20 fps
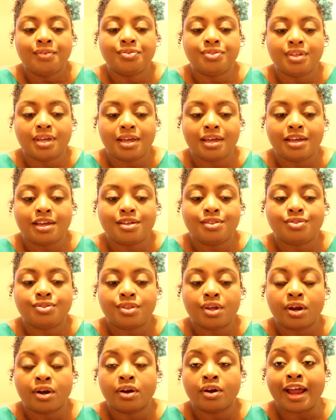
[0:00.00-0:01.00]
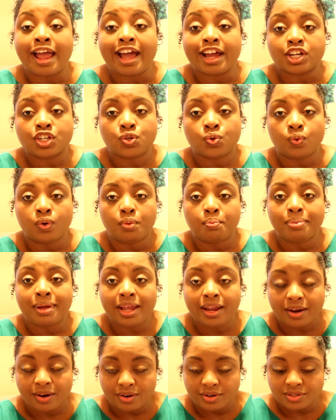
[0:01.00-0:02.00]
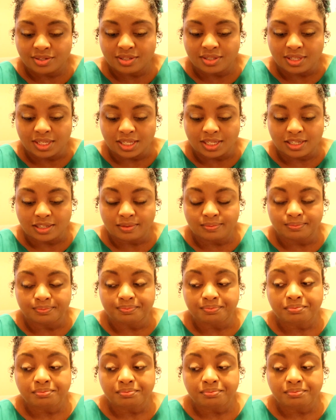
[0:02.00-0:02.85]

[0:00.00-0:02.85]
than their actual parents did.